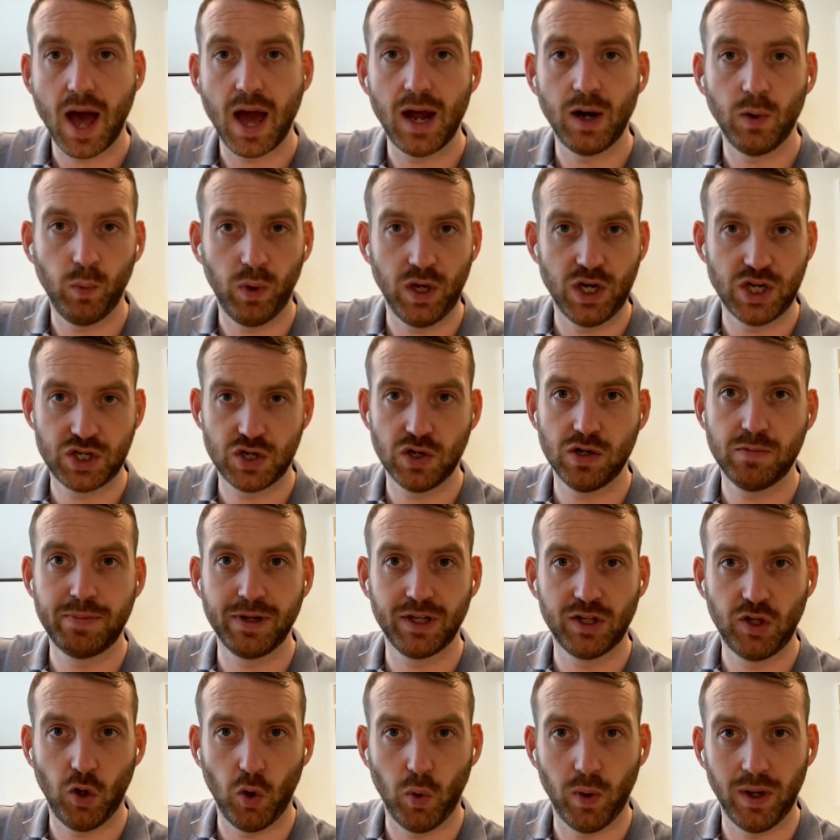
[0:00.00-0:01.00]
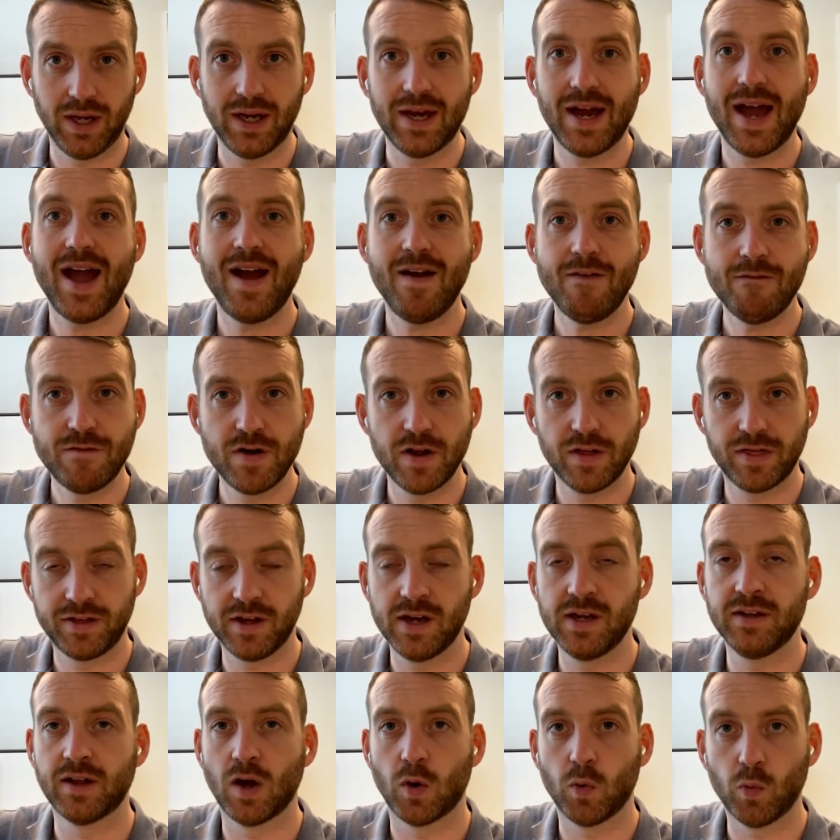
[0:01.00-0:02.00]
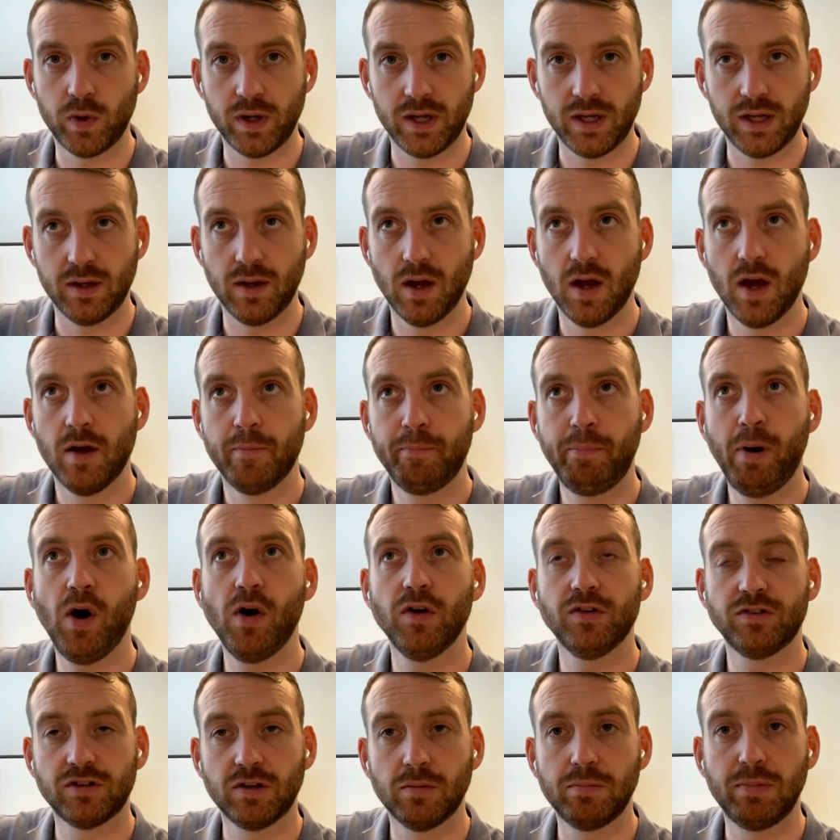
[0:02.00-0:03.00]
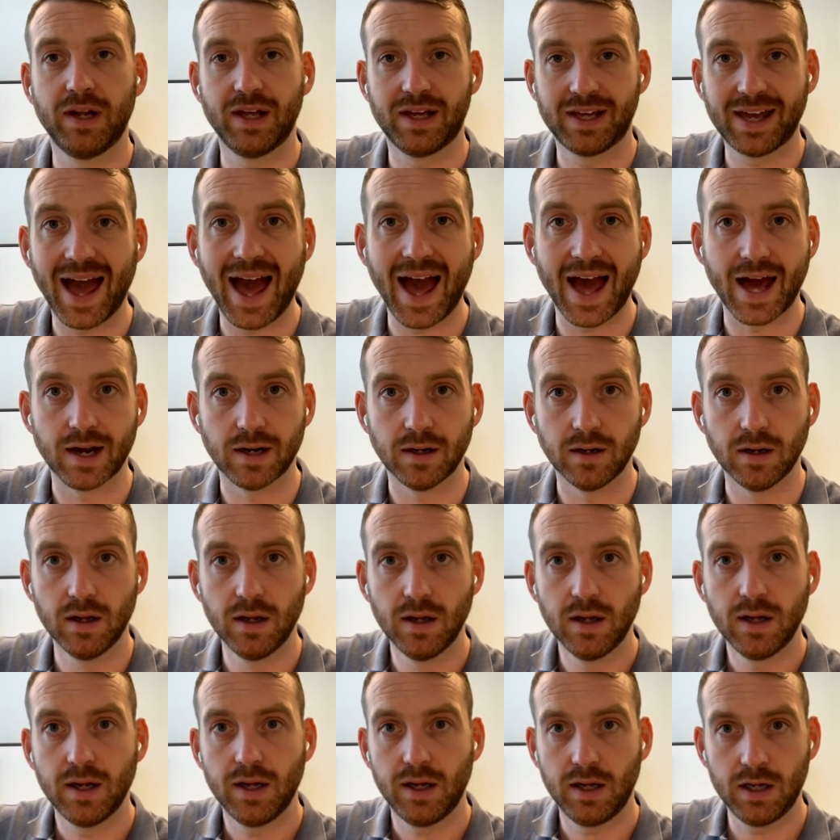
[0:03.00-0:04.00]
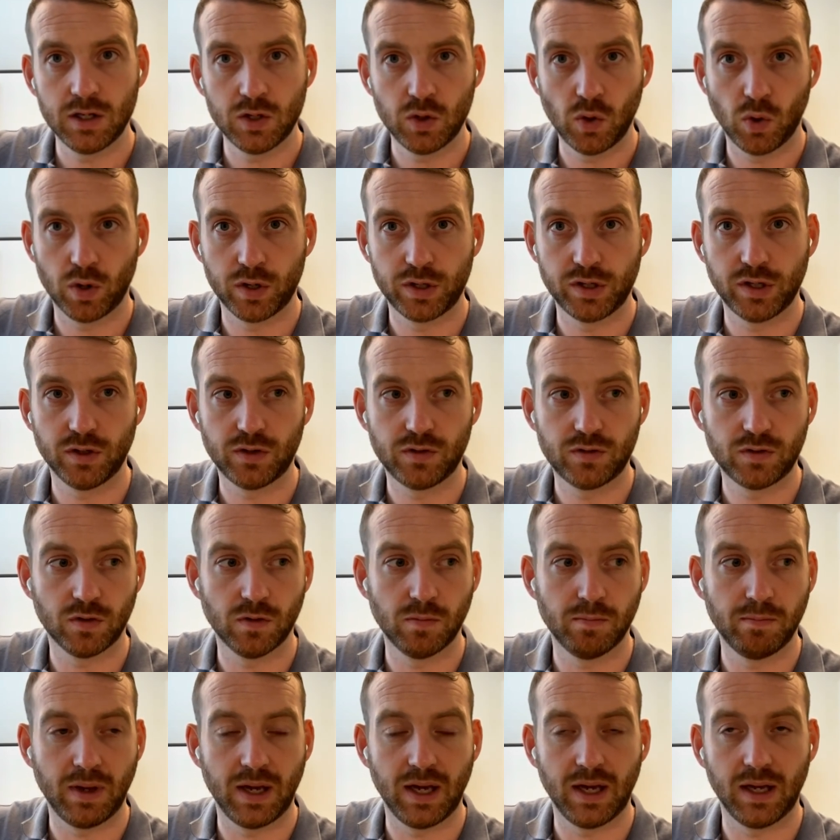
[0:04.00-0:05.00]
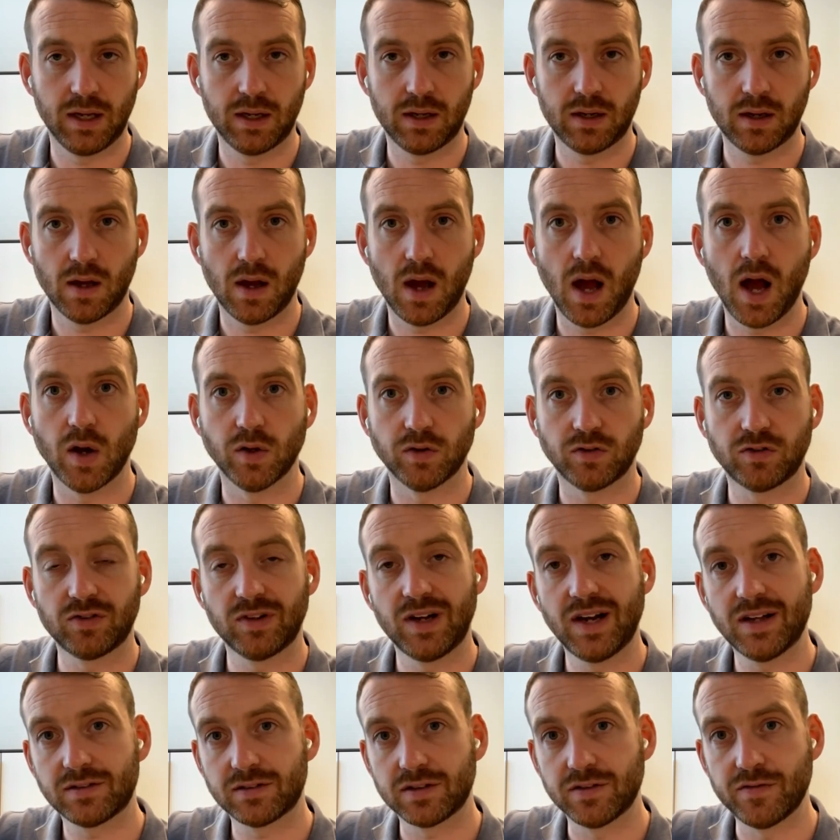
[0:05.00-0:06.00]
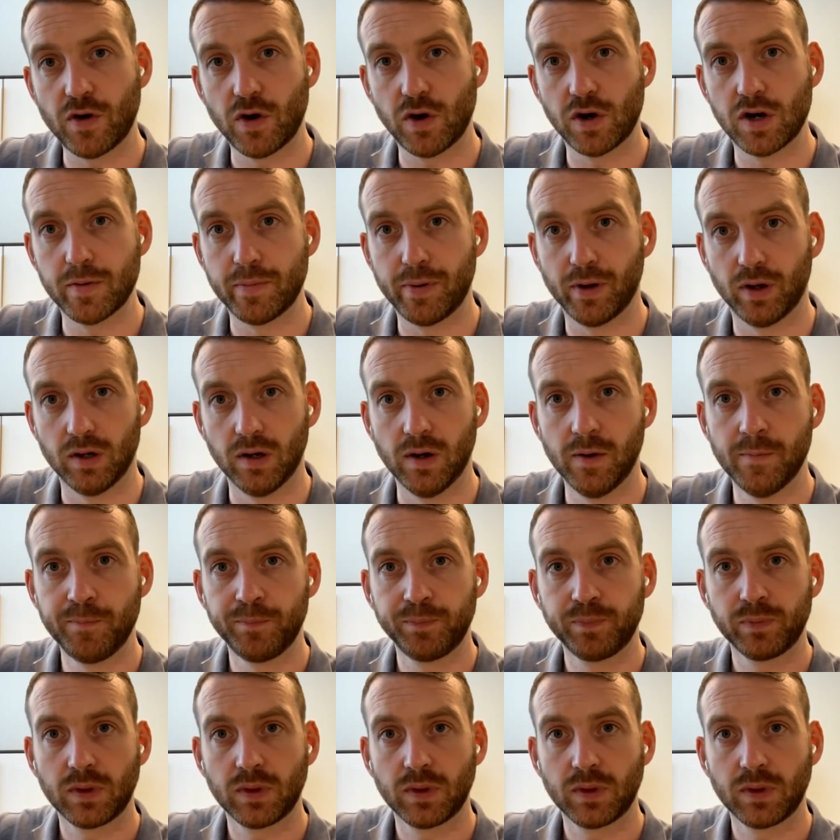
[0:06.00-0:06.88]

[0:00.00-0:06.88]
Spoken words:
and we should be doing everything that we possibly can in order to make us less vulnerable